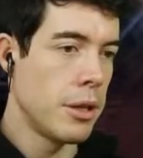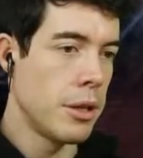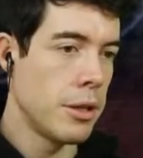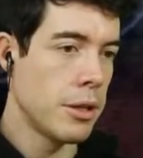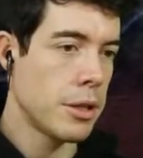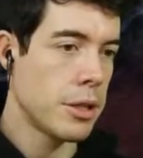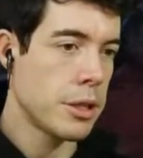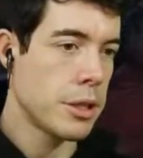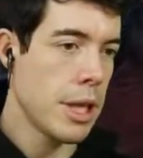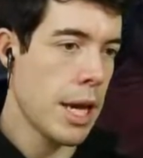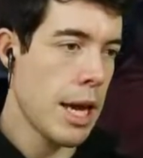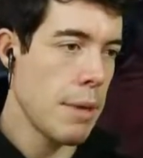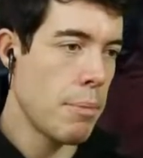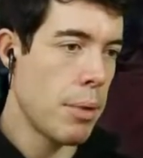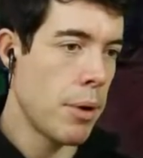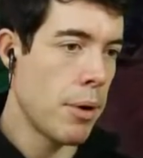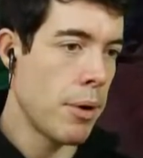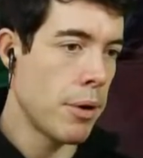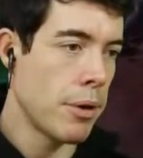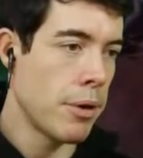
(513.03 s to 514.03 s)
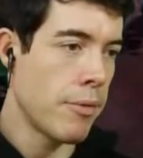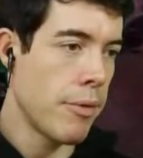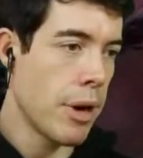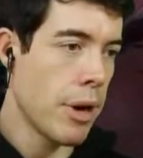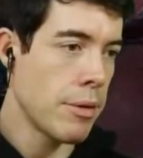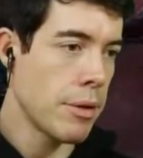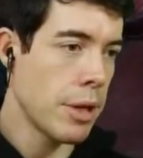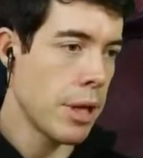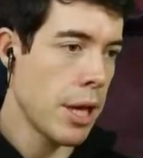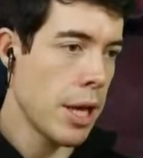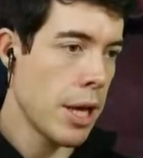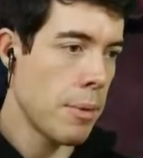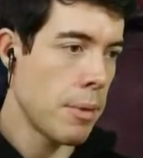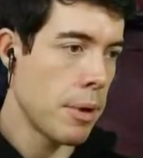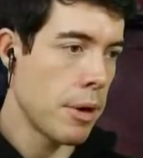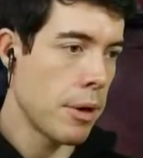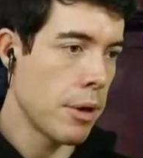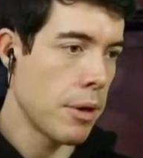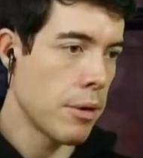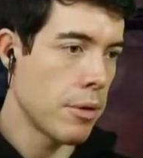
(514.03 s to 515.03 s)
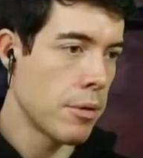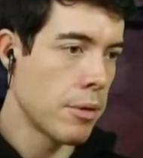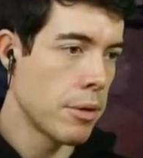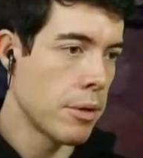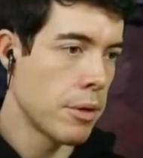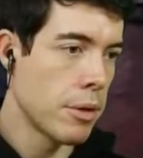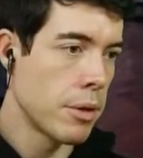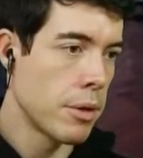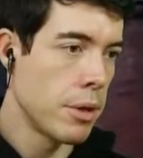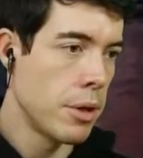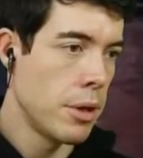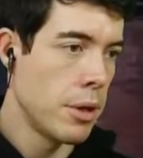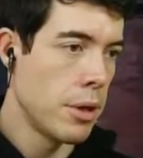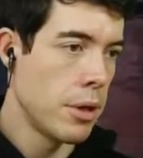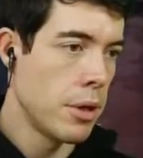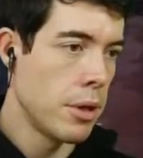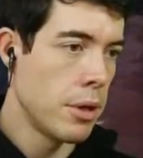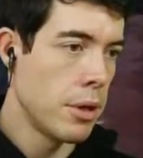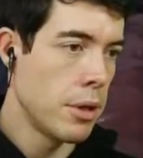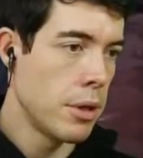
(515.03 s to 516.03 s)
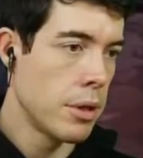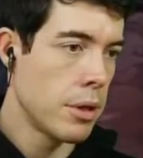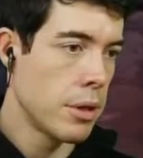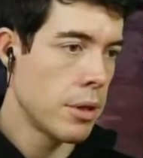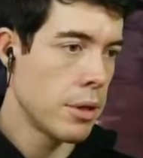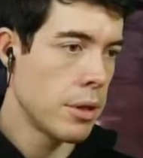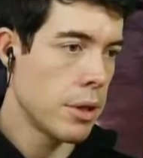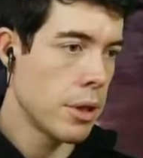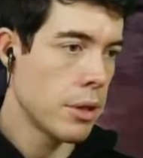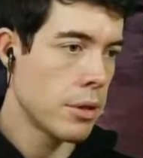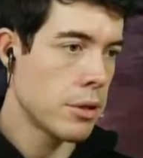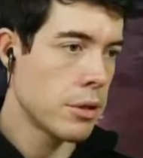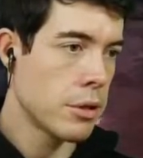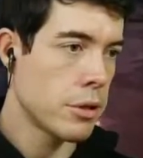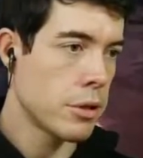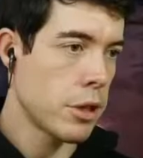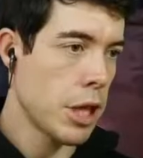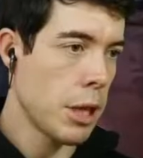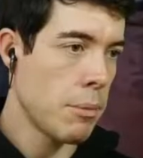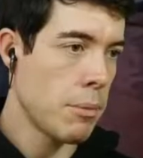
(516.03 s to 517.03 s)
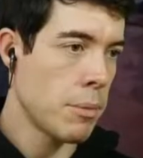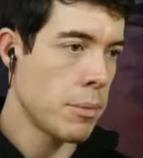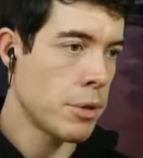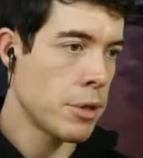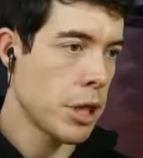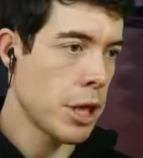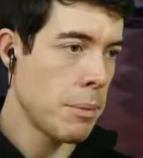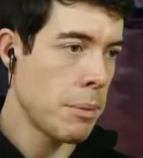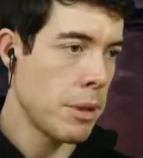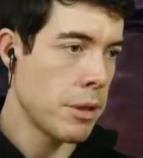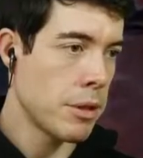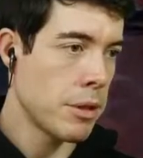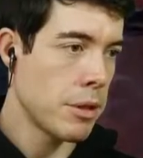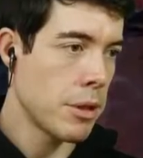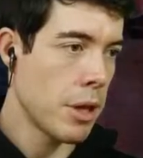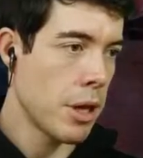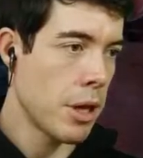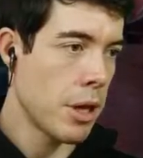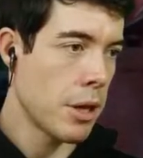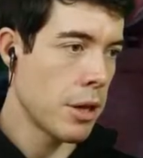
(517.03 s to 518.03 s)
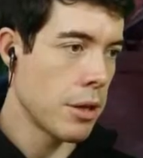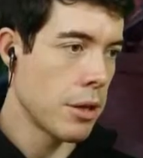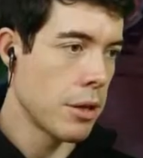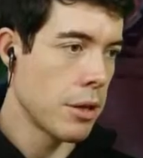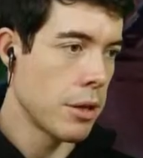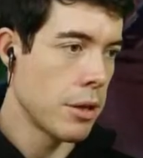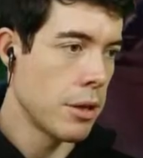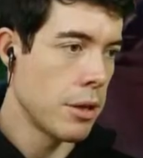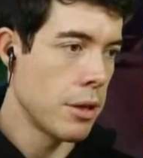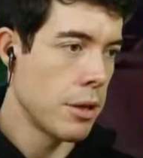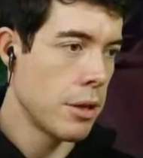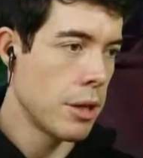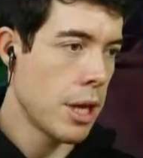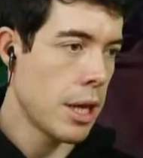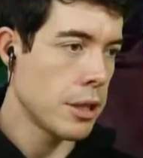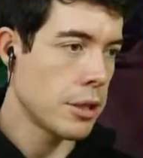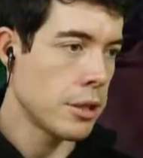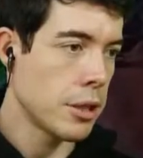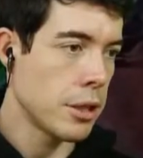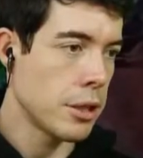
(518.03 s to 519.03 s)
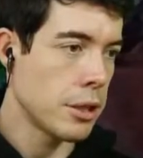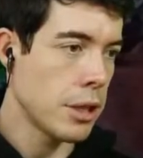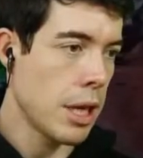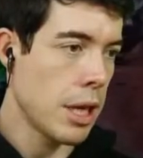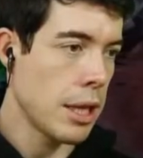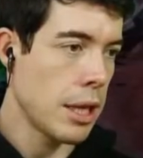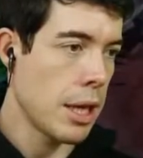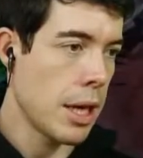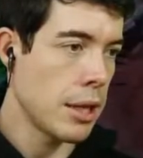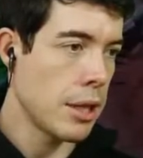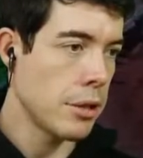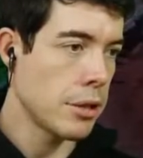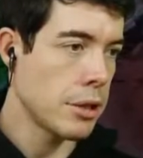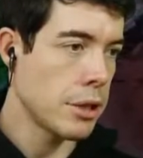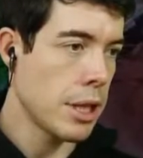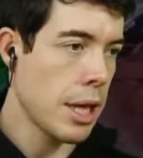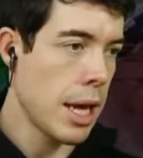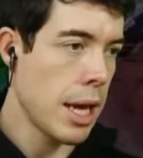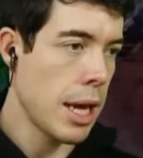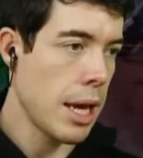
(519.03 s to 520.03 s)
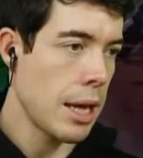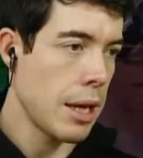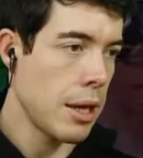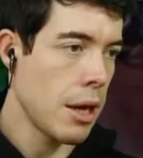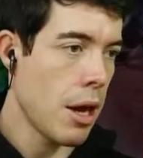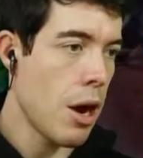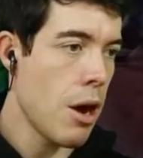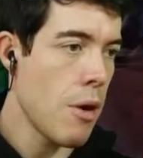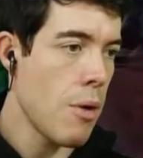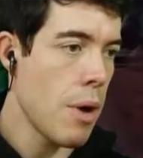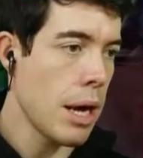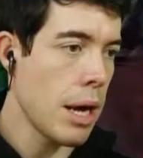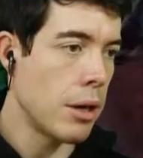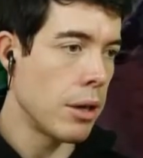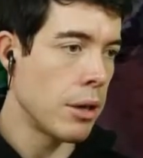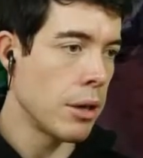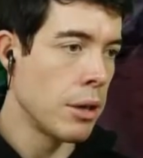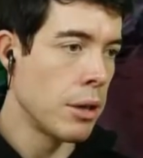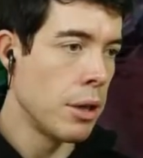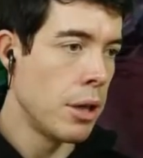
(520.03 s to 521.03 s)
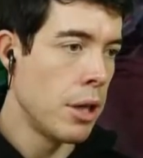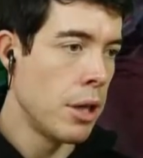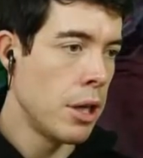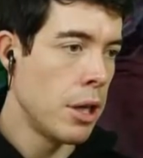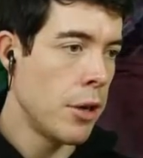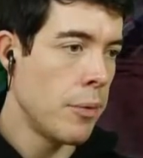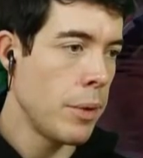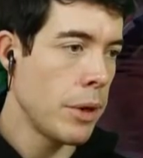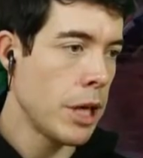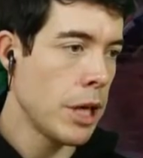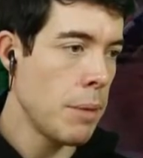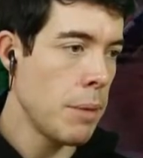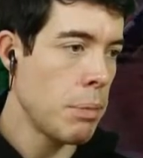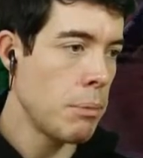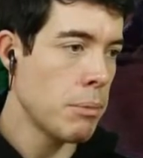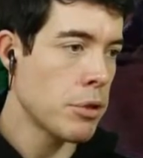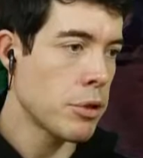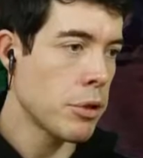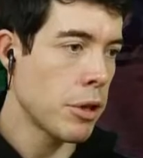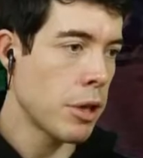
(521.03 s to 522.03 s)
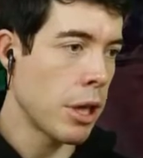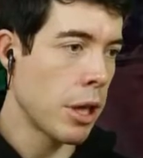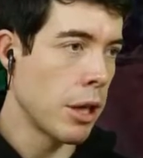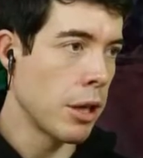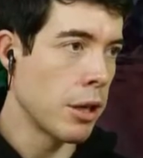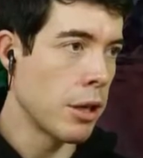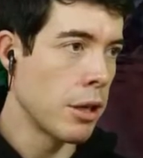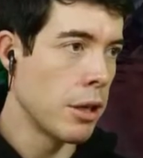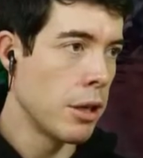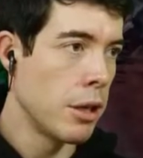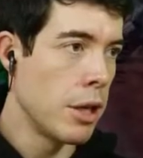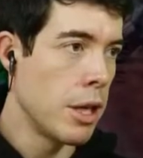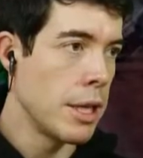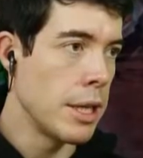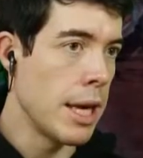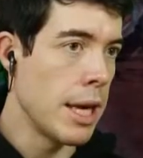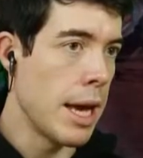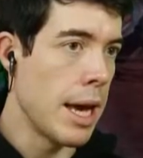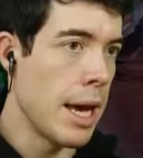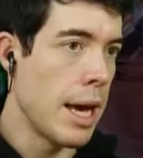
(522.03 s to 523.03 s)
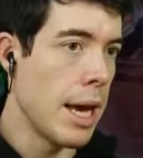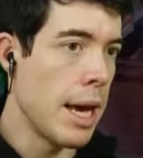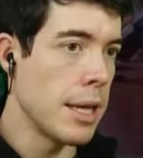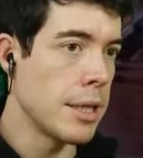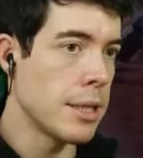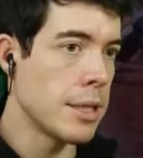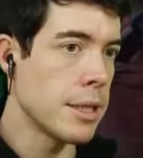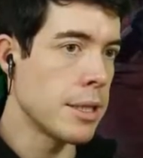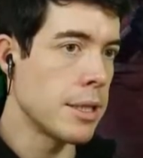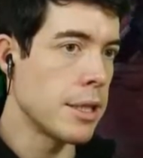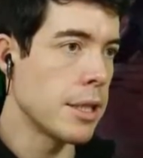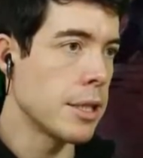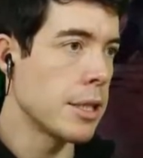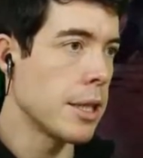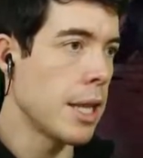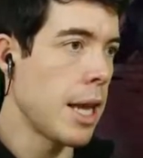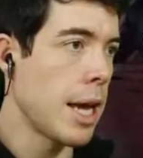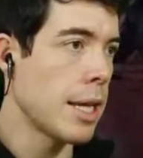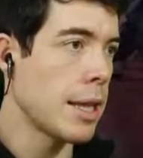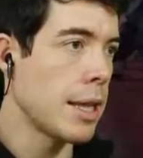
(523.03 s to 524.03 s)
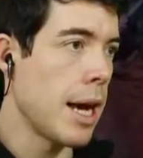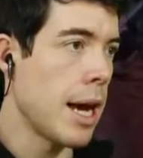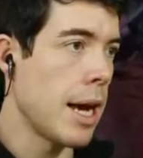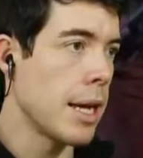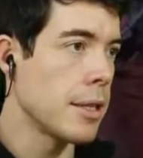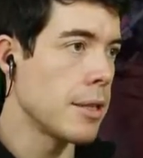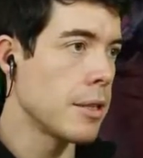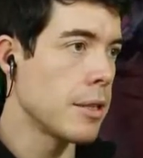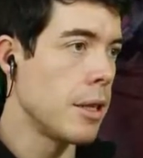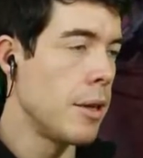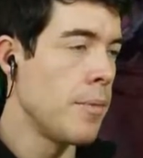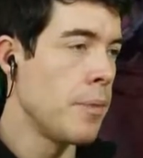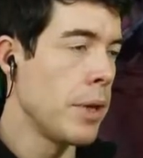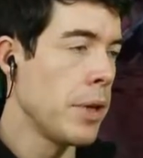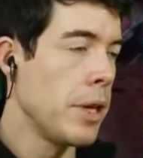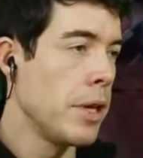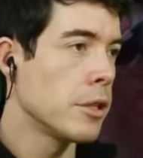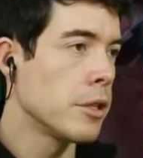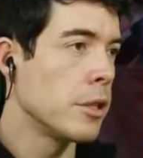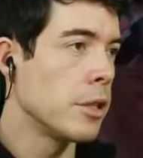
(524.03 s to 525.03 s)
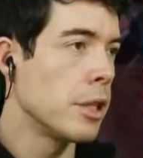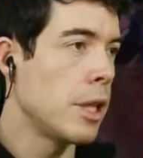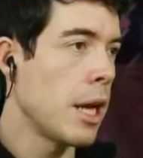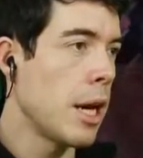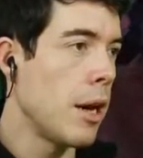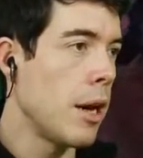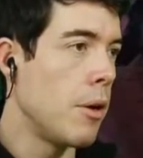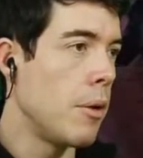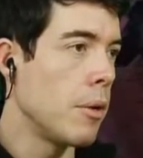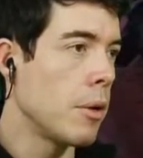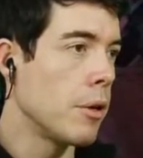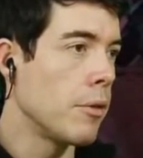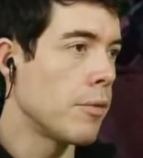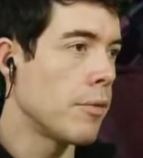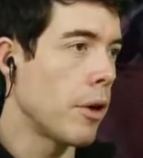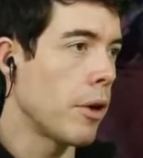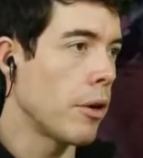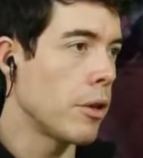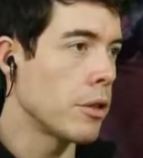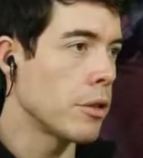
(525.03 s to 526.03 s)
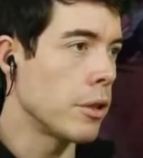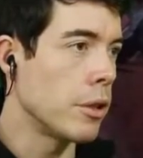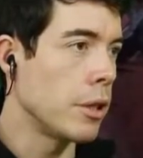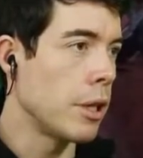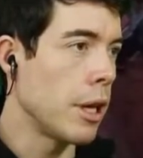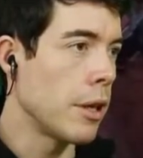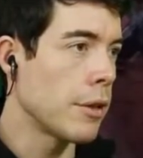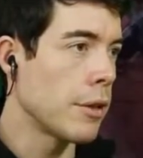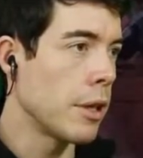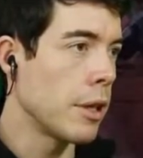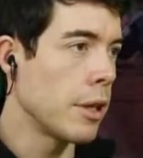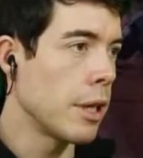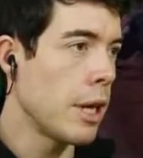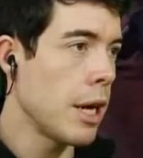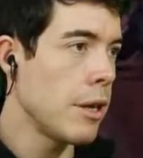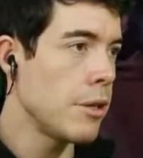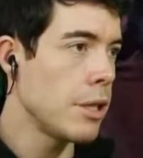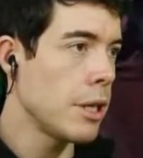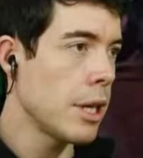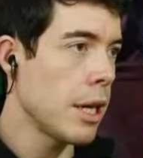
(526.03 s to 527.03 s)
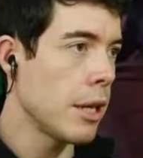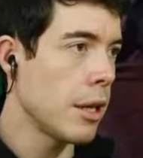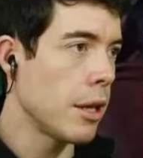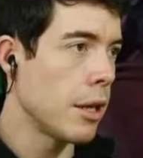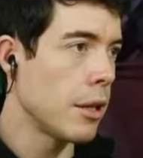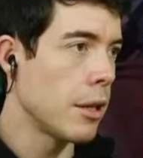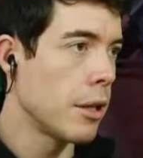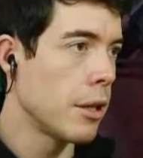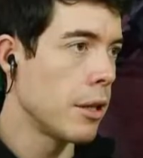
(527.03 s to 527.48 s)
Stay put round here, will you? Let's suck him, suck him into here. That's it. Stay there. Now stay. Oh, hang on. If we keep him sucking. Yes, just like that. So now we can focus on that thing. How do you get it?